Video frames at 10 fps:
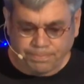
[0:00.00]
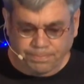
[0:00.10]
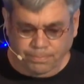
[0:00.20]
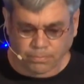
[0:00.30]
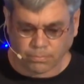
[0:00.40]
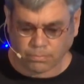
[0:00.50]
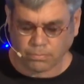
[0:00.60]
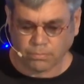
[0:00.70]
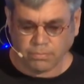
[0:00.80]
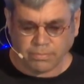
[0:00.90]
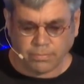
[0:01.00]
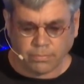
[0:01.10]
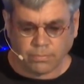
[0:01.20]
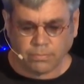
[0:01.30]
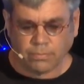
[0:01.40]

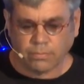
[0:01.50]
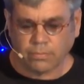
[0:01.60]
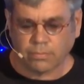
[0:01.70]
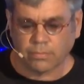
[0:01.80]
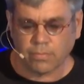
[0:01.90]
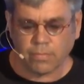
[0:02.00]
Nobody speaks.